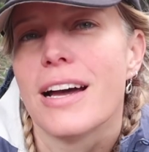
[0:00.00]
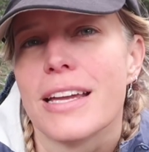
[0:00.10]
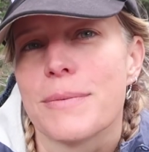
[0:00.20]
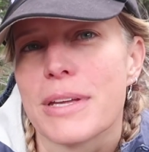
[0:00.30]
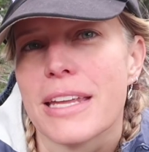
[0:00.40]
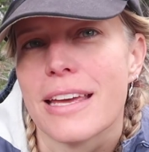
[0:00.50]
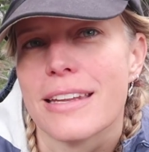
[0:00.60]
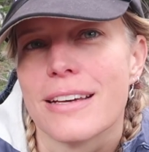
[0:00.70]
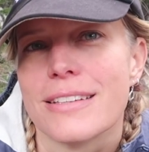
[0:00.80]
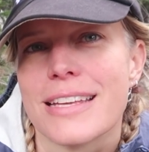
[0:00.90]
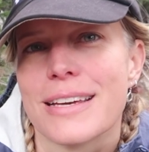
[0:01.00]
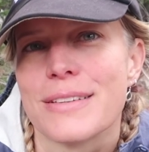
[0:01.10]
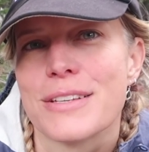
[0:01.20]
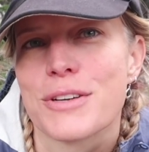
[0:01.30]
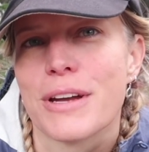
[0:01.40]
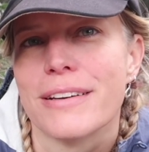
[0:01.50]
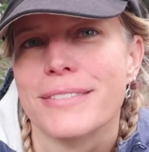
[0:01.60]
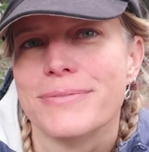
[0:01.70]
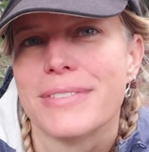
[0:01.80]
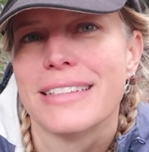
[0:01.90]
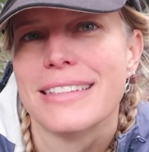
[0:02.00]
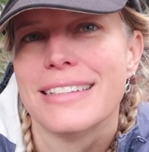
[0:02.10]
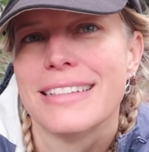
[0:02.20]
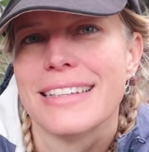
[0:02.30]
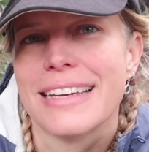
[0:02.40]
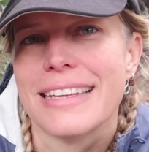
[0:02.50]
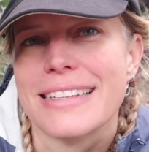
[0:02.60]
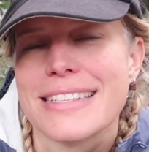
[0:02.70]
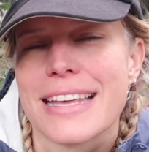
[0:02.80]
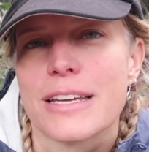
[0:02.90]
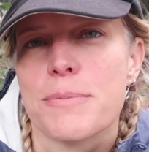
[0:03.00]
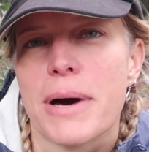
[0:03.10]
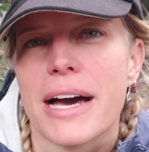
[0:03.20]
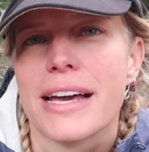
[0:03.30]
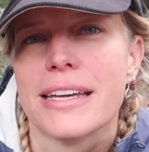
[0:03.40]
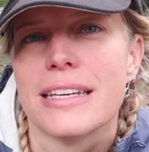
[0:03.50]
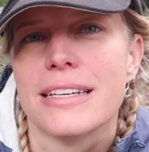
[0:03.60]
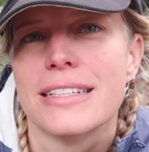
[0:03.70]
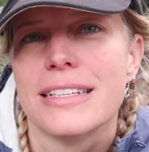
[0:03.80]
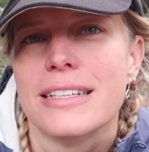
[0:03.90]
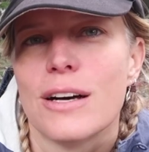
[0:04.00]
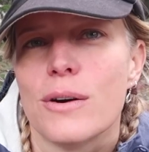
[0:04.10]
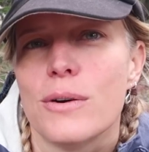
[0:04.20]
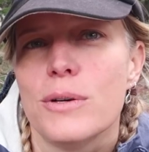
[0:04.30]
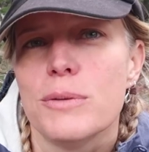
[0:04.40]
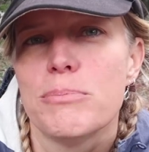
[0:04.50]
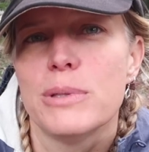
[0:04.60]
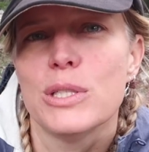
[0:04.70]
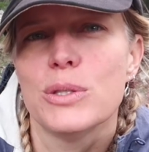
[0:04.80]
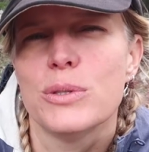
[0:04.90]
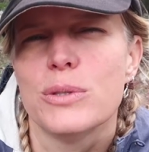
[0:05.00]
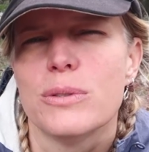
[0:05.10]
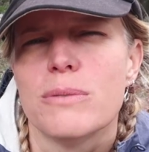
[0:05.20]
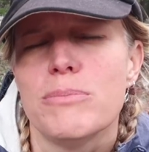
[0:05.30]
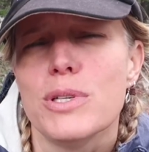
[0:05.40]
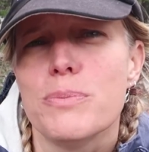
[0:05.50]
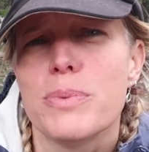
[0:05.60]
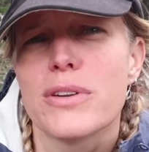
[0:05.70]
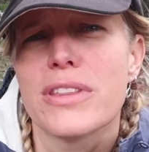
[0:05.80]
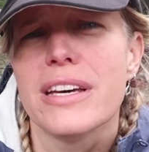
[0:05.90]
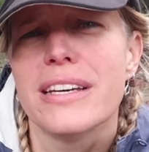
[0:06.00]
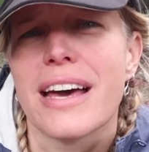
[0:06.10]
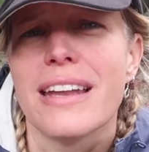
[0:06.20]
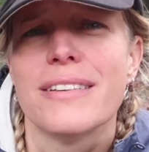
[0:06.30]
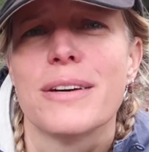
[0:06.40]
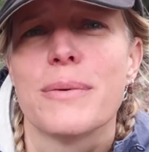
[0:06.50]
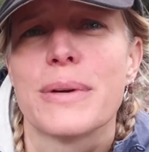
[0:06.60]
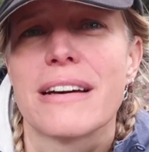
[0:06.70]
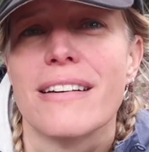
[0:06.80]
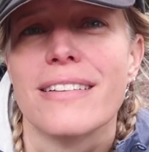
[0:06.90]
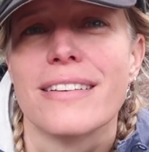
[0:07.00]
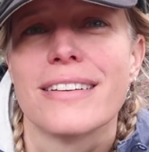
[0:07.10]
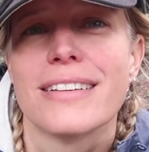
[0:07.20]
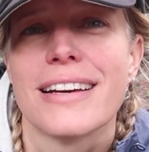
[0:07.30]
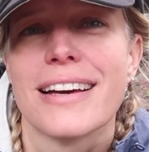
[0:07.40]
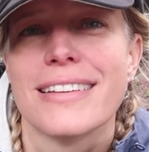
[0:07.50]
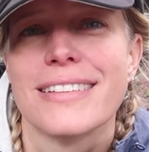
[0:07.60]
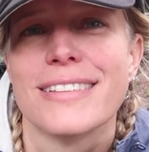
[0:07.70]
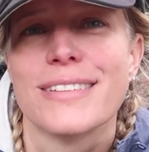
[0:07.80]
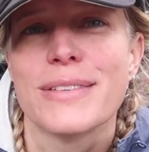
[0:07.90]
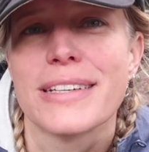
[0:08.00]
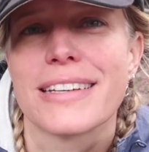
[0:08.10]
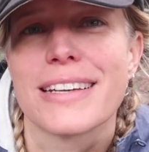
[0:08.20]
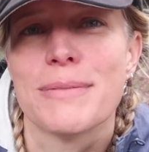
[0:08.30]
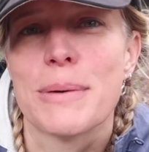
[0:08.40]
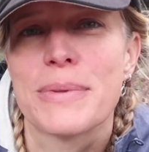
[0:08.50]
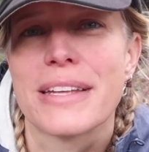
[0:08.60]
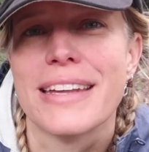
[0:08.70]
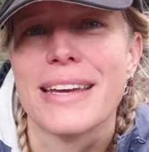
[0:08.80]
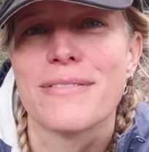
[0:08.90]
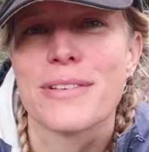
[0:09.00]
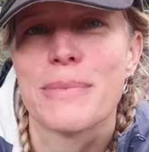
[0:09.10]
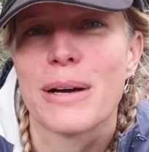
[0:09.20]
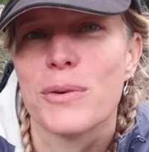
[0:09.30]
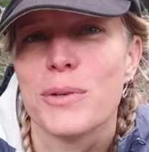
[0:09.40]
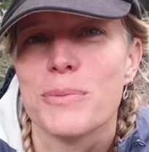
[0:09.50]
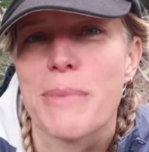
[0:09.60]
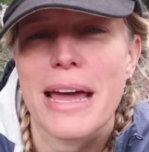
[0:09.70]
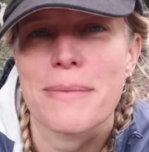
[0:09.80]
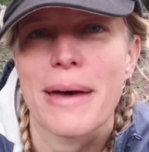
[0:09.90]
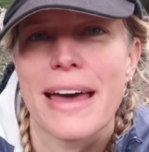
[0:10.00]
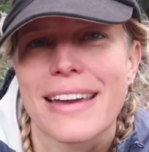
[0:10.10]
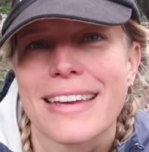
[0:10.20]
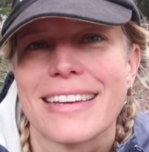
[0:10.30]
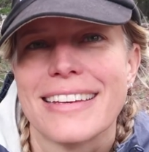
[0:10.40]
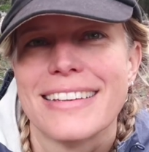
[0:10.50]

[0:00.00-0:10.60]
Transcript: I am going to head on down the trail and say goodbye to old Blue. Blue Bertha? I don't know what we call her. I don't know. We gotta come up with a name for my old backpack.